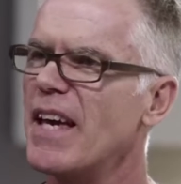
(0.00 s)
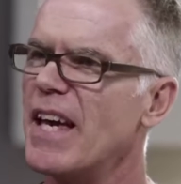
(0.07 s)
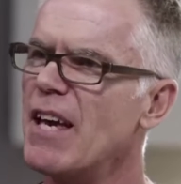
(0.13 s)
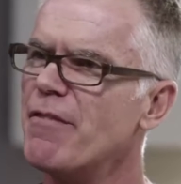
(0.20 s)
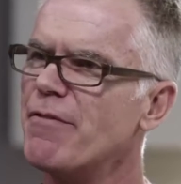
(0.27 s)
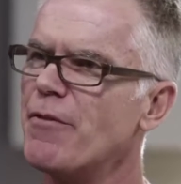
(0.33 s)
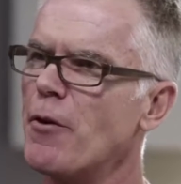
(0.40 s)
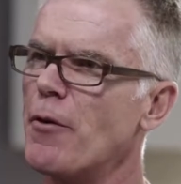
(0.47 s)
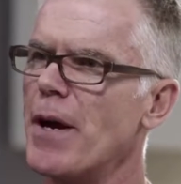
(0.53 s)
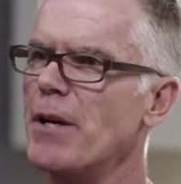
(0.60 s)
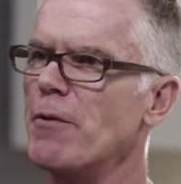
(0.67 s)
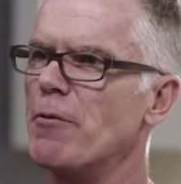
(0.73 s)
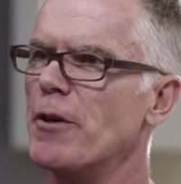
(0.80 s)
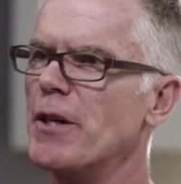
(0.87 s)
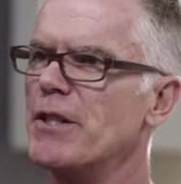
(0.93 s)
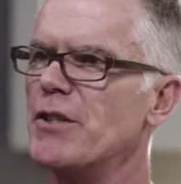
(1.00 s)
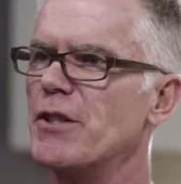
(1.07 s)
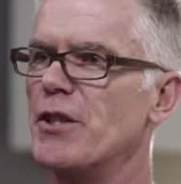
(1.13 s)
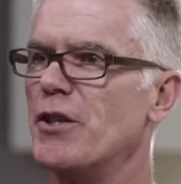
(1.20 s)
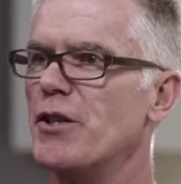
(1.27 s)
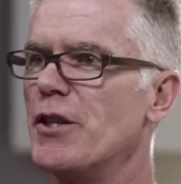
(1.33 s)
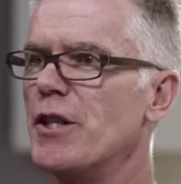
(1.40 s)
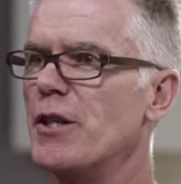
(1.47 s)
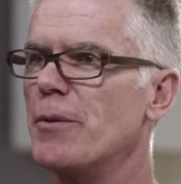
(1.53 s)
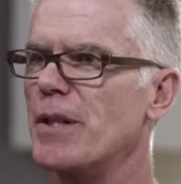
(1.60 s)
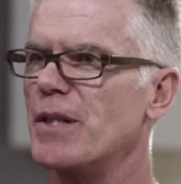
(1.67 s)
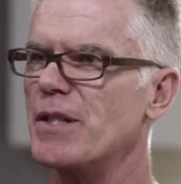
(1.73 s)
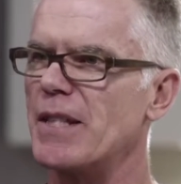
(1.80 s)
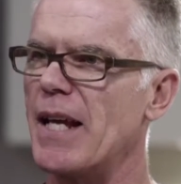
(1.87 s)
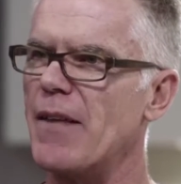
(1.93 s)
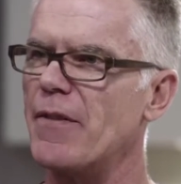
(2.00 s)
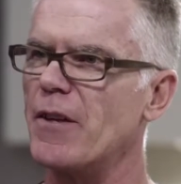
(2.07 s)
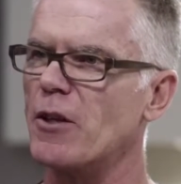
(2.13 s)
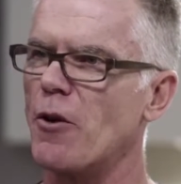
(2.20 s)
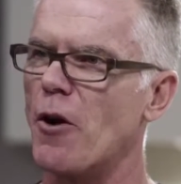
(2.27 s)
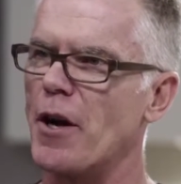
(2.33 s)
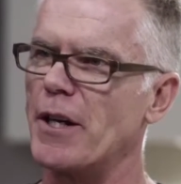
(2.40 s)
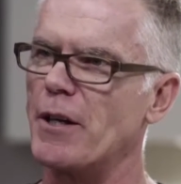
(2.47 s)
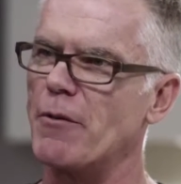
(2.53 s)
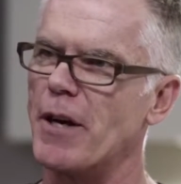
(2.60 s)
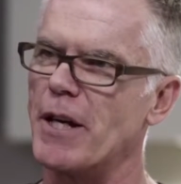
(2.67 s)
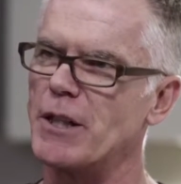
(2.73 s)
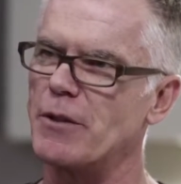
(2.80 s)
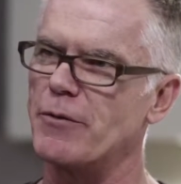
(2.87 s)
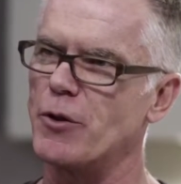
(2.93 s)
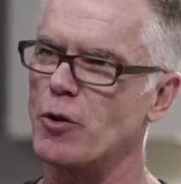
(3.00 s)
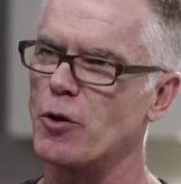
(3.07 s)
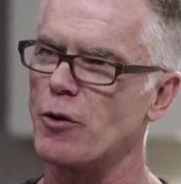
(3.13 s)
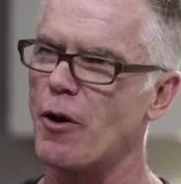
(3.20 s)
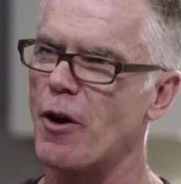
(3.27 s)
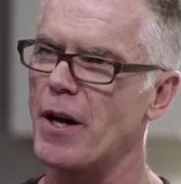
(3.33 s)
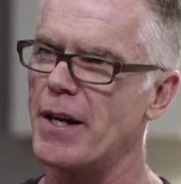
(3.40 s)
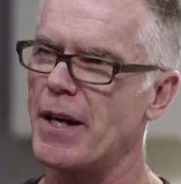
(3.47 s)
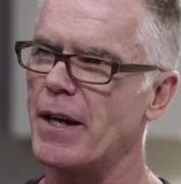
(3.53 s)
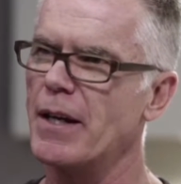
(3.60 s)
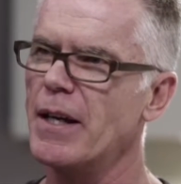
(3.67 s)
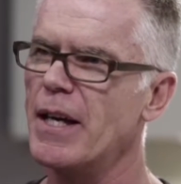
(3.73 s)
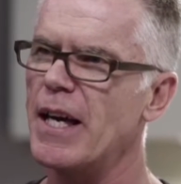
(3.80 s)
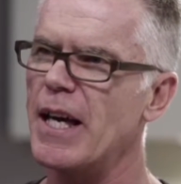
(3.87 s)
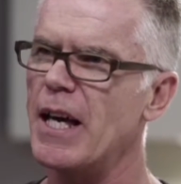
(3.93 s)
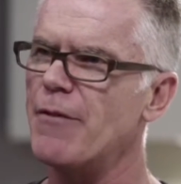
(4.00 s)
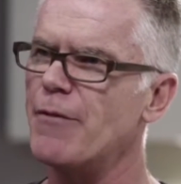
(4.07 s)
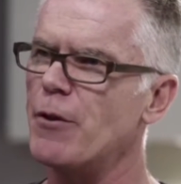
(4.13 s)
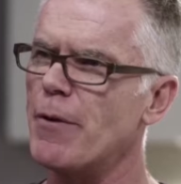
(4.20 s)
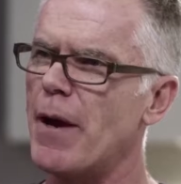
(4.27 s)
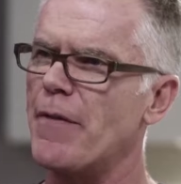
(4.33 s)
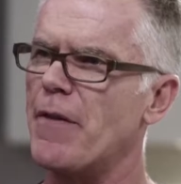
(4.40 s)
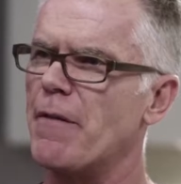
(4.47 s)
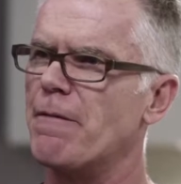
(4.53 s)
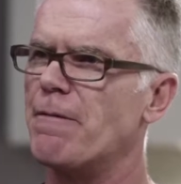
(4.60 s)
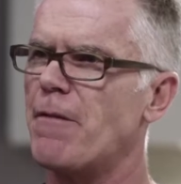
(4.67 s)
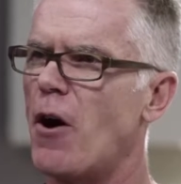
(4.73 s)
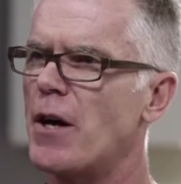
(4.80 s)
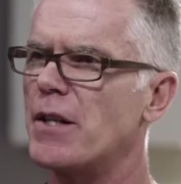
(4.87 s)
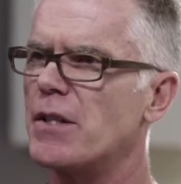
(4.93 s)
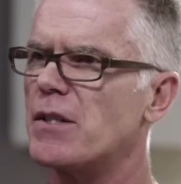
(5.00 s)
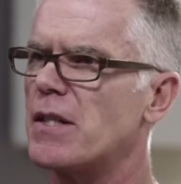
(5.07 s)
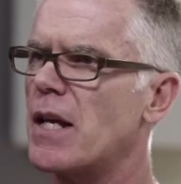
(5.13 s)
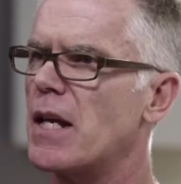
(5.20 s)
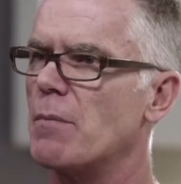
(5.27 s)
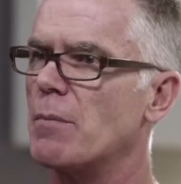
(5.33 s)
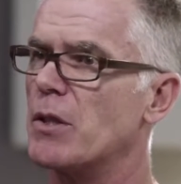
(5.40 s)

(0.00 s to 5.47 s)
If for any reason you need to extend the grinding range of your grinder, if you're at the finest setting